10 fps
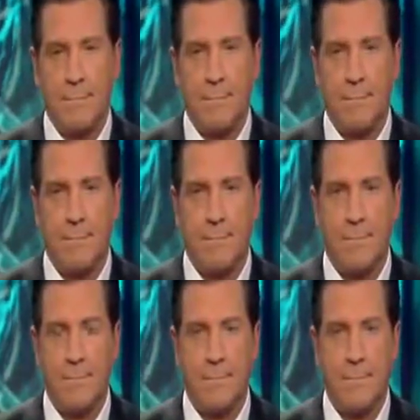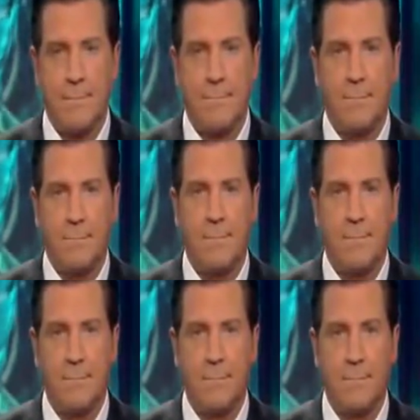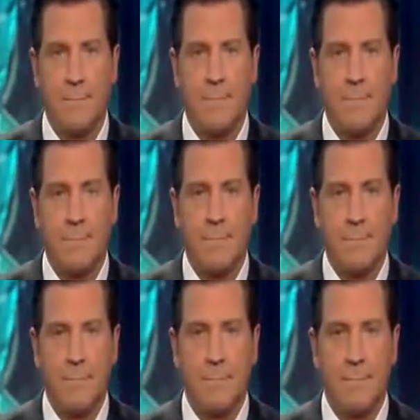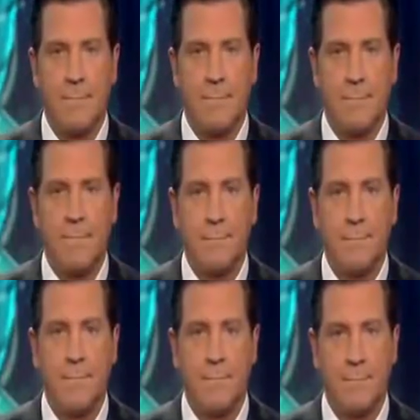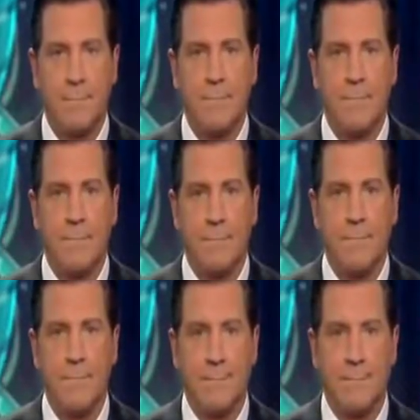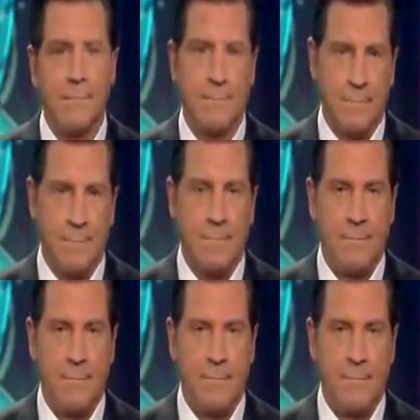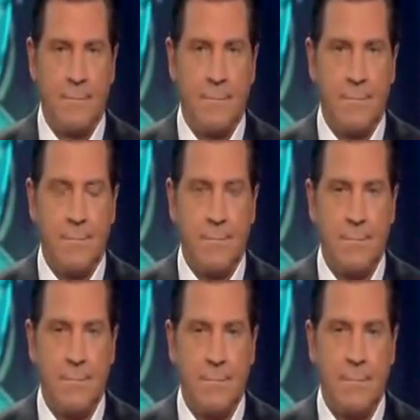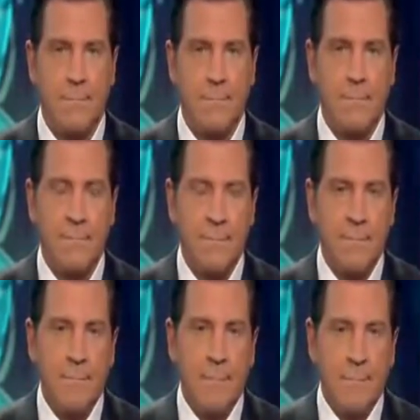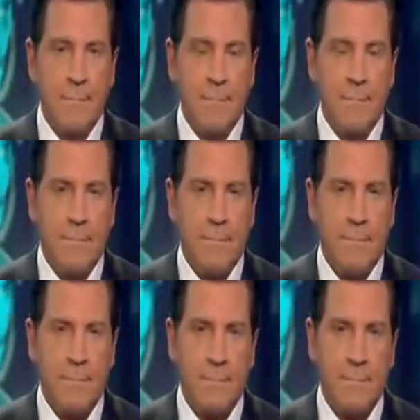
(silent)